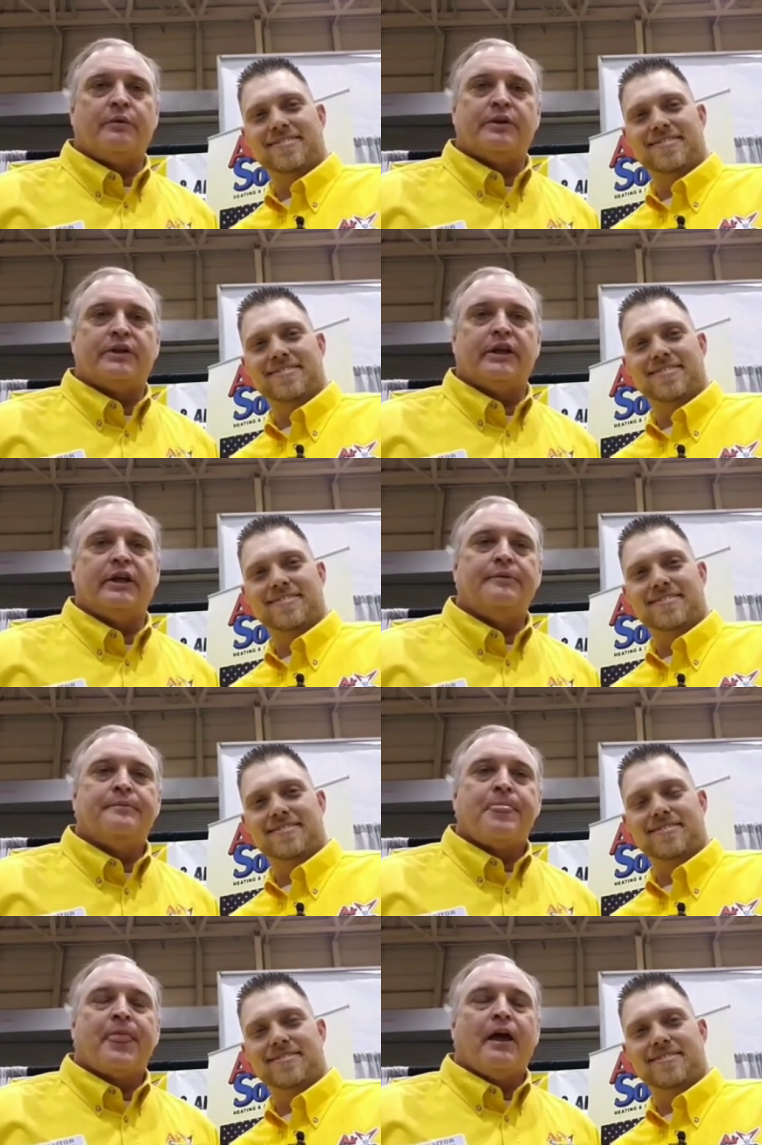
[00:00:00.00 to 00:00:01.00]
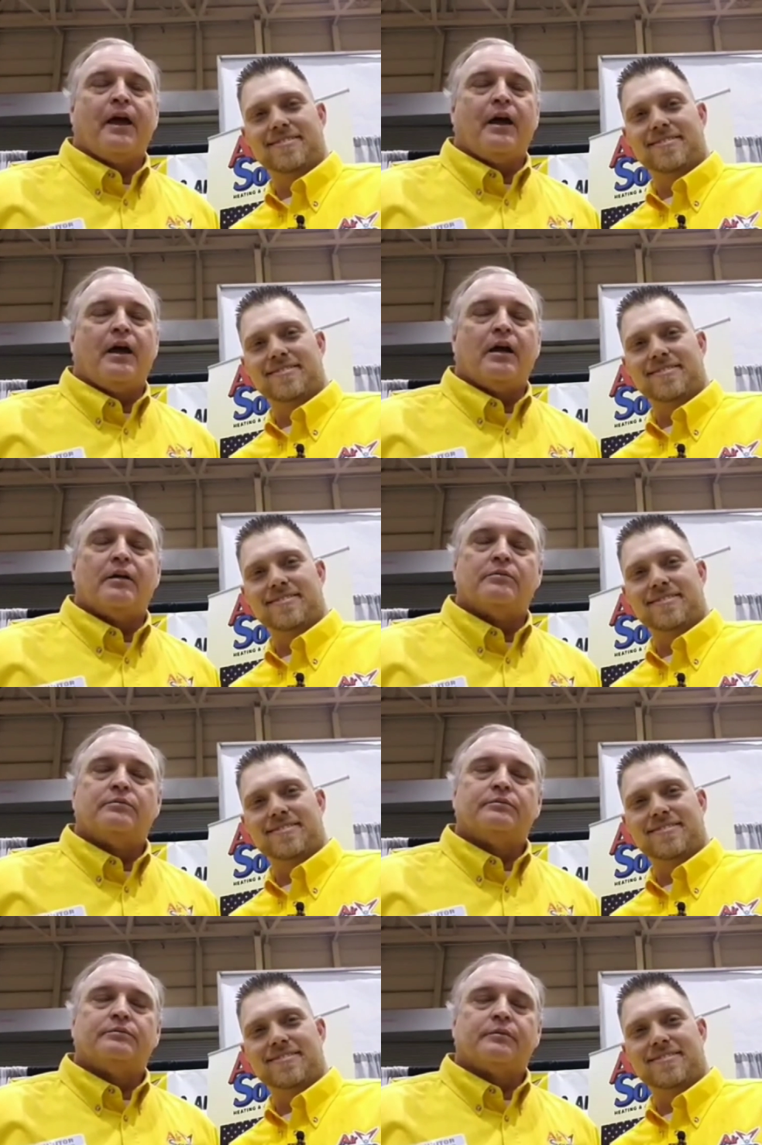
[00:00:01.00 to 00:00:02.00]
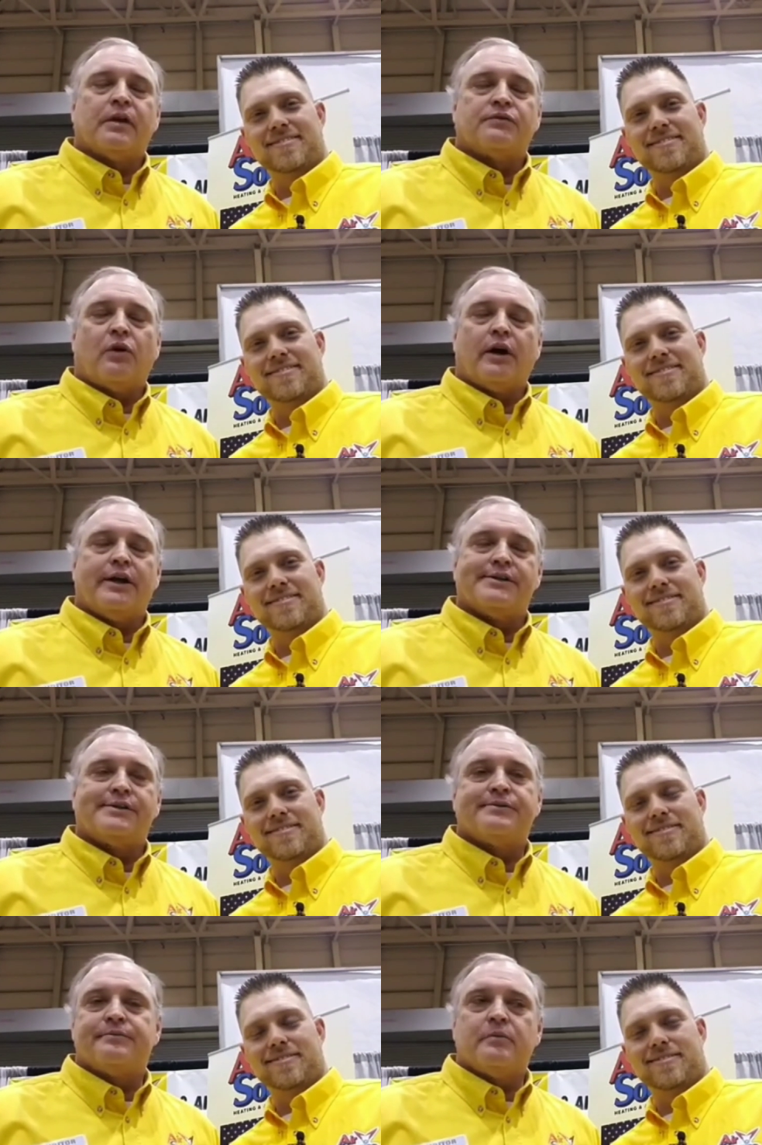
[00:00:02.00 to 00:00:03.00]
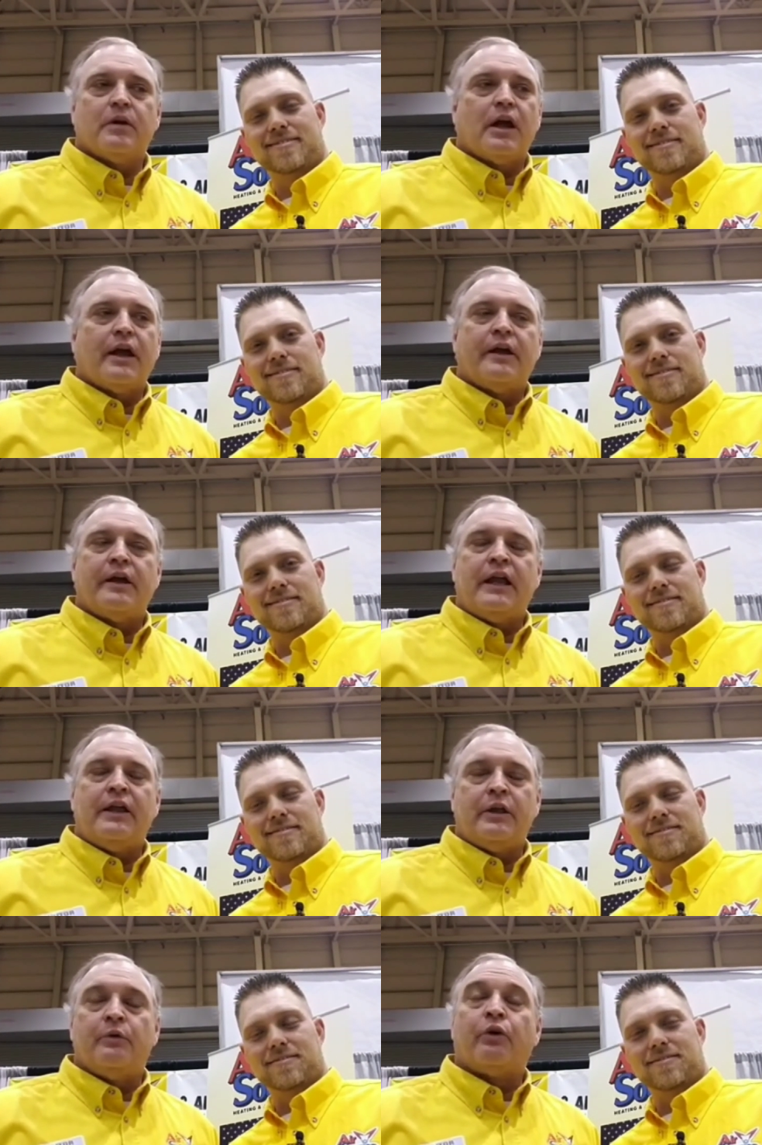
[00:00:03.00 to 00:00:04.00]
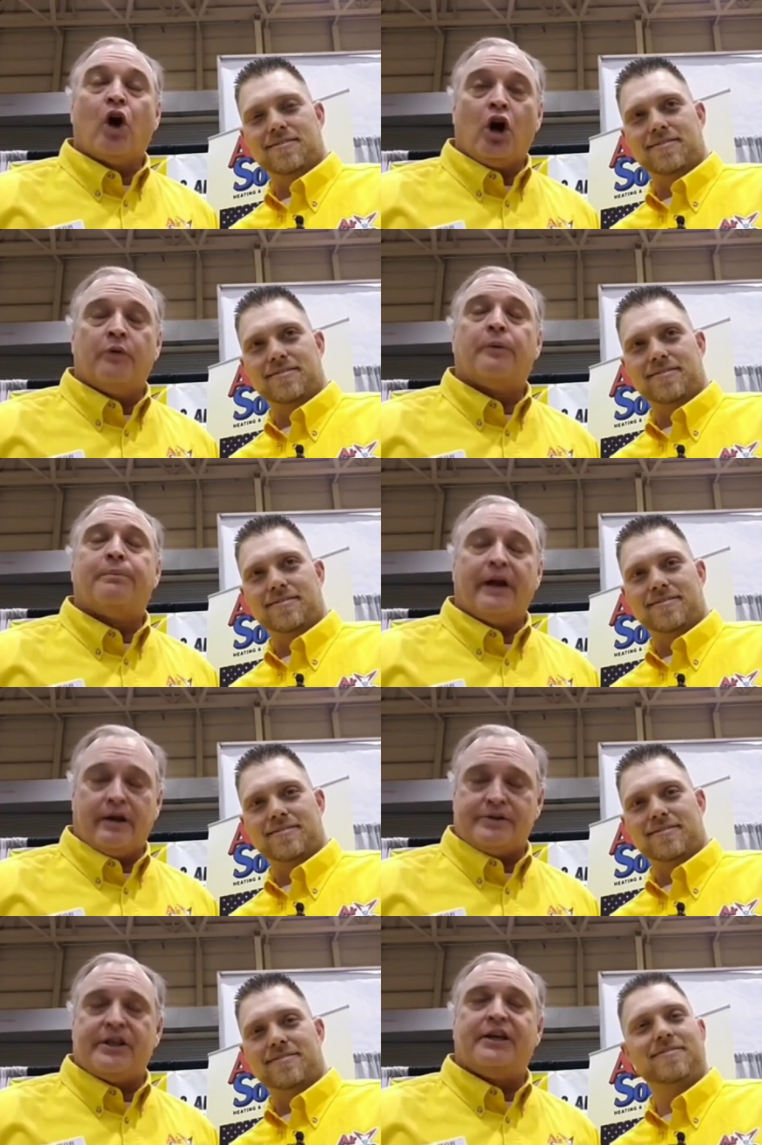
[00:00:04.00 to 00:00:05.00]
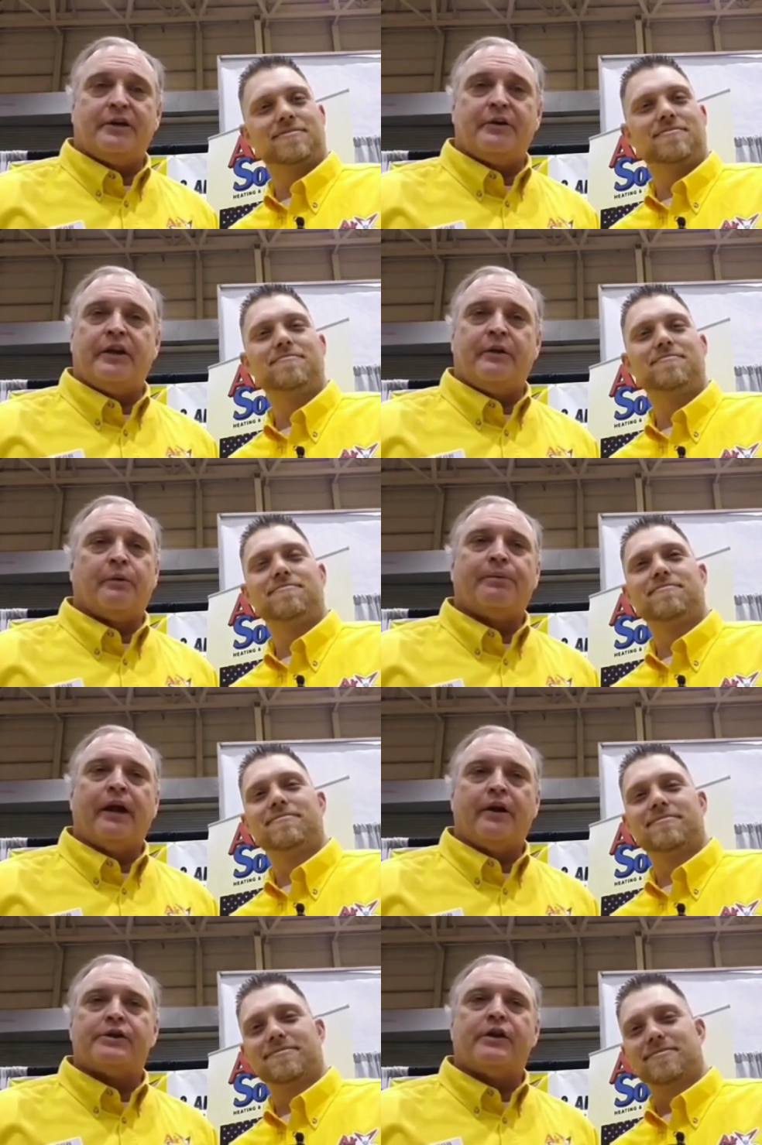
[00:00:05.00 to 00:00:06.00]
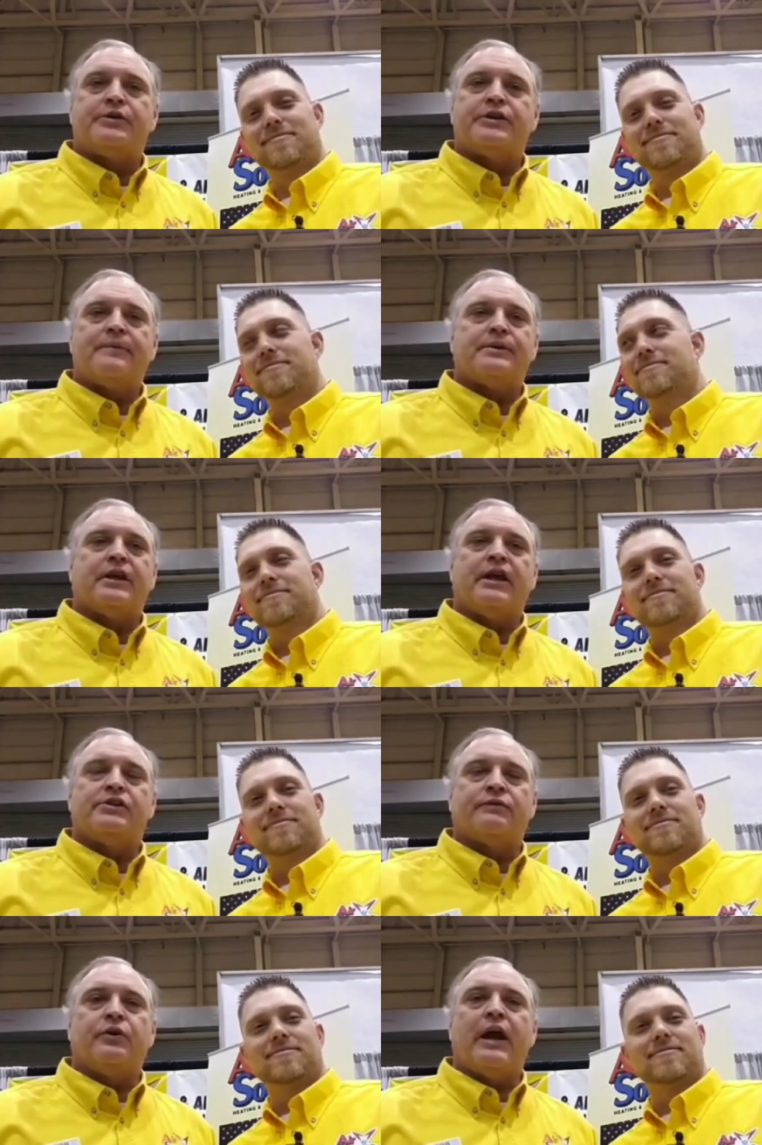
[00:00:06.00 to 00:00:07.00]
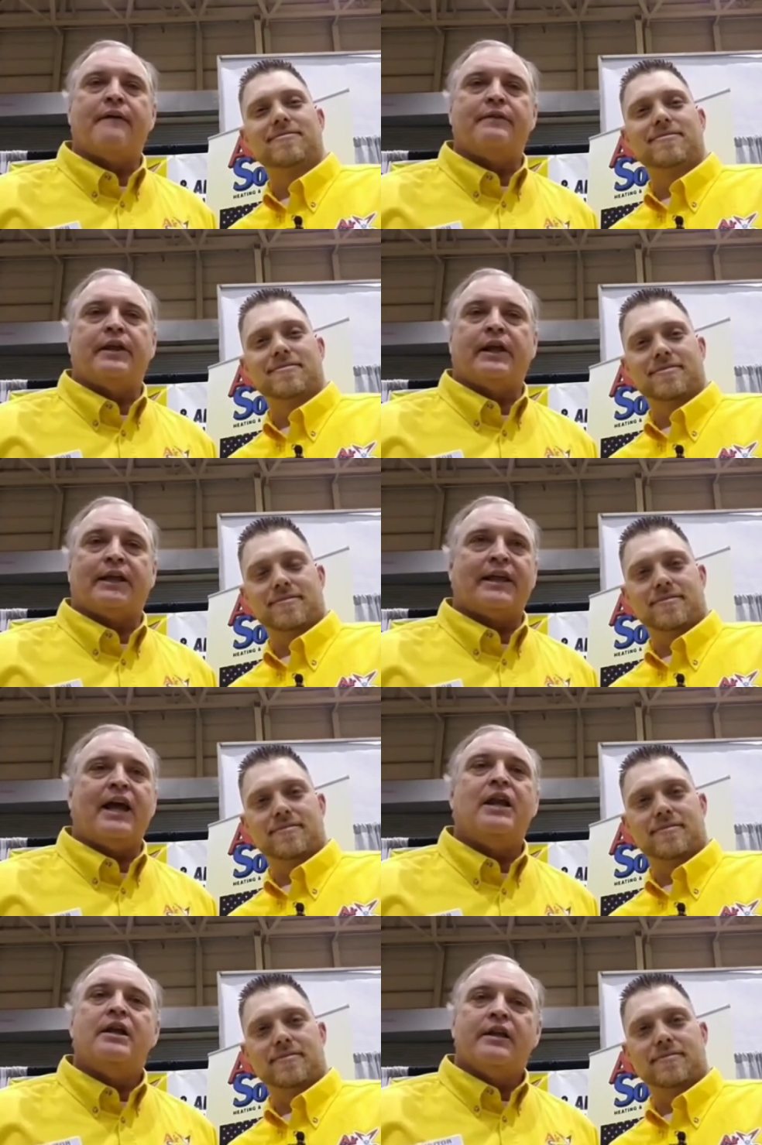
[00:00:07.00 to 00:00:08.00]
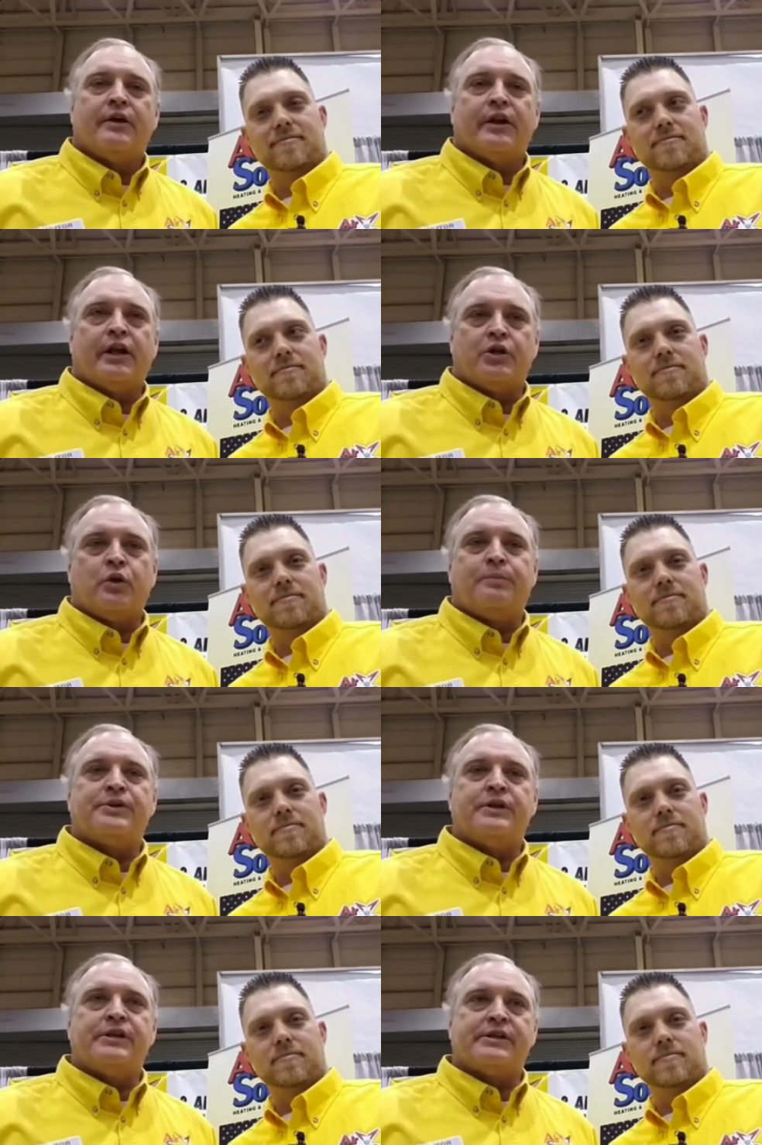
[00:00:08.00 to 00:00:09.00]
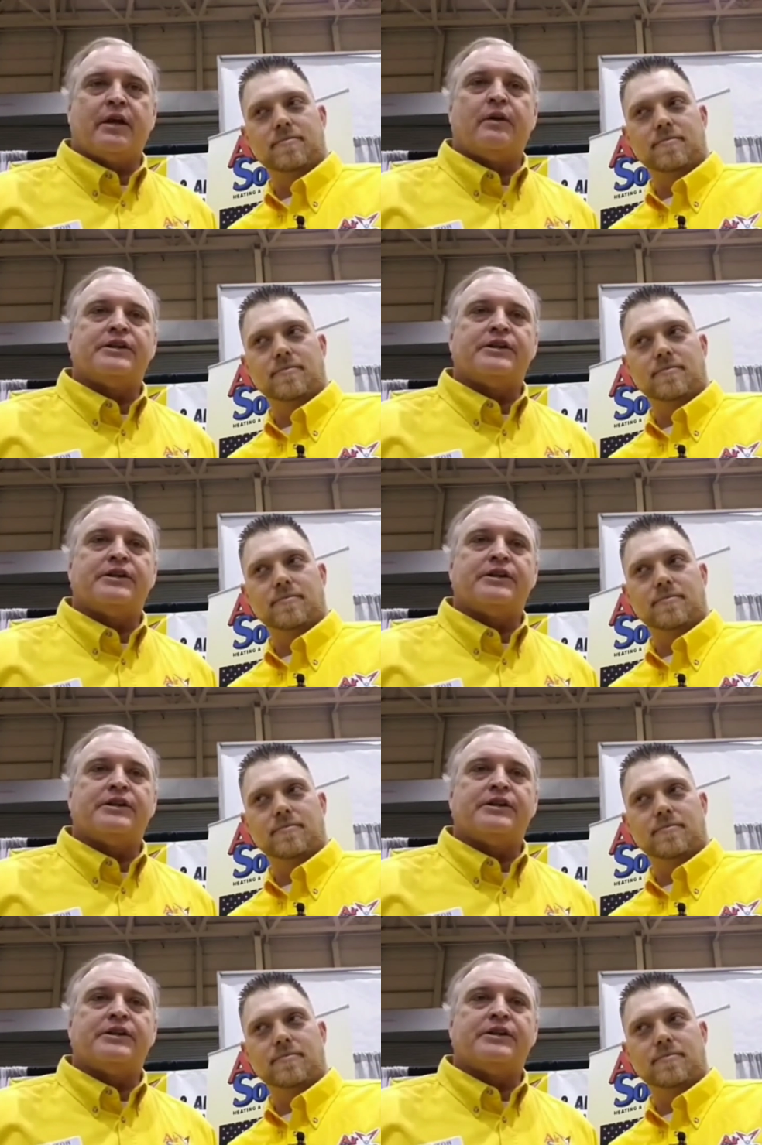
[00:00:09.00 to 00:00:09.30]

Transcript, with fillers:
Speaker 1: with the uh, as far as anything wrong, repairs, thank you, any repairs or those types of things, if you have anything like that, you're going to get a 20% discount on